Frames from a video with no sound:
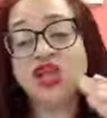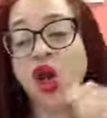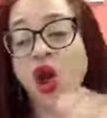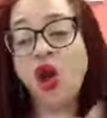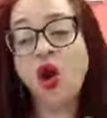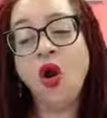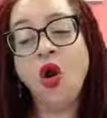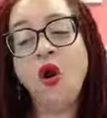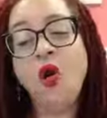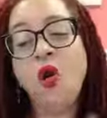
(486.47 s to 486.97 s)

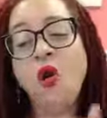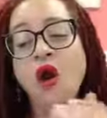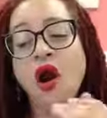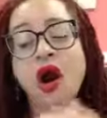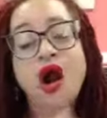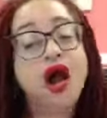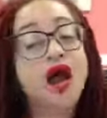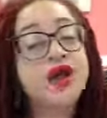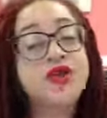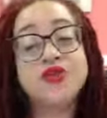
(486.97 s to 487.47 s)

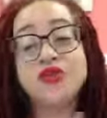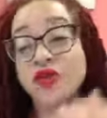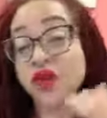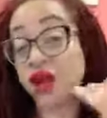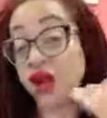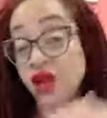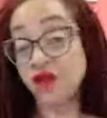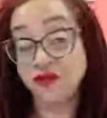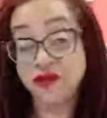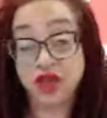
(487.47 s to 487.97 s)
200
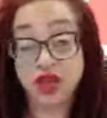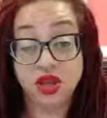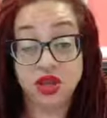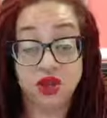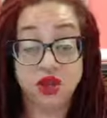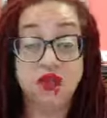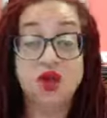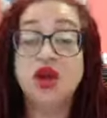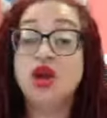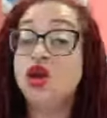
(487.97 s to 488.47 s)
of
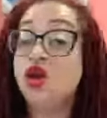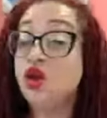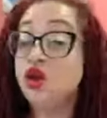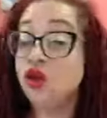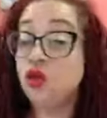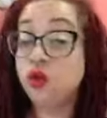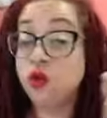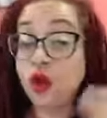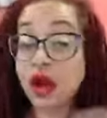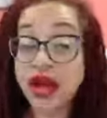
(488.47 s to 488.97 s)
you who
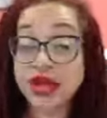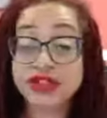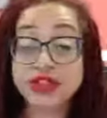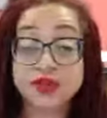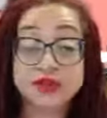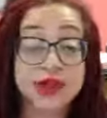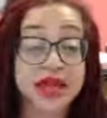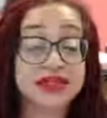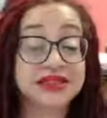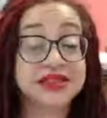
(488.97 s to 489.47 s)
watch
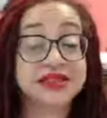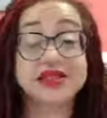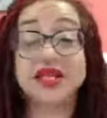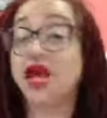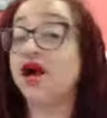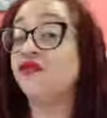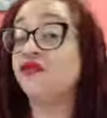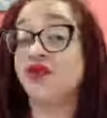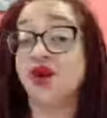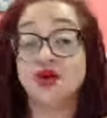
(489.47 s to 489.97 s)
my
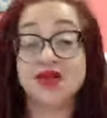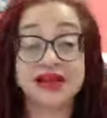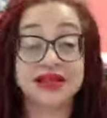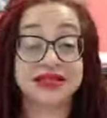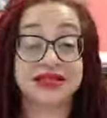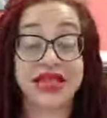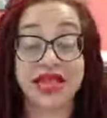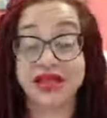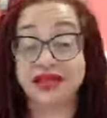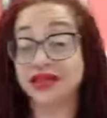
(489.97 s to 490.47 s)
stuff on a
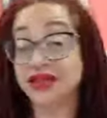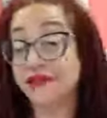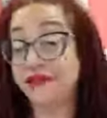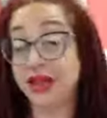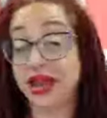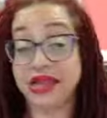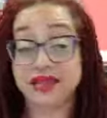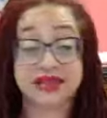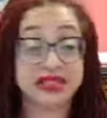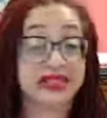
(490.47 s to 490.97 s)
daily
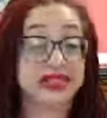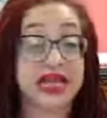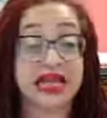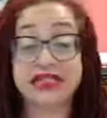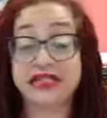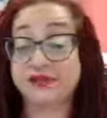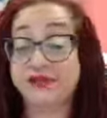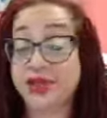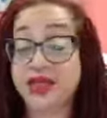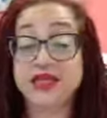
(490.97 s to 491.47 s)
basis i
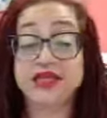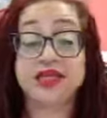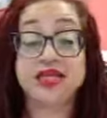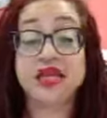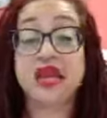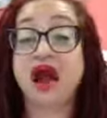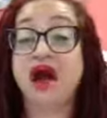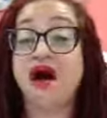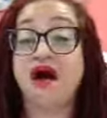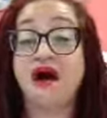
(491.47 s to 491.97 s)
speak to
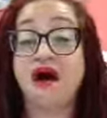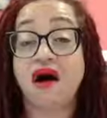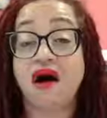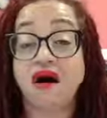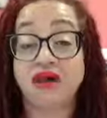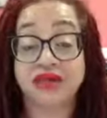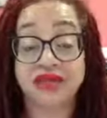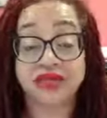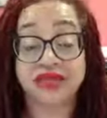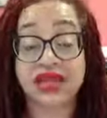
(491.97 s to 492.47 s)
y'all
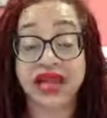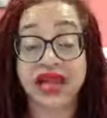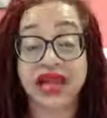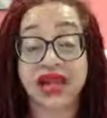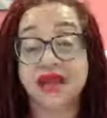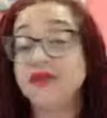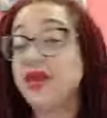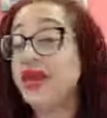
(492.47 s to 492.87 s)
all the time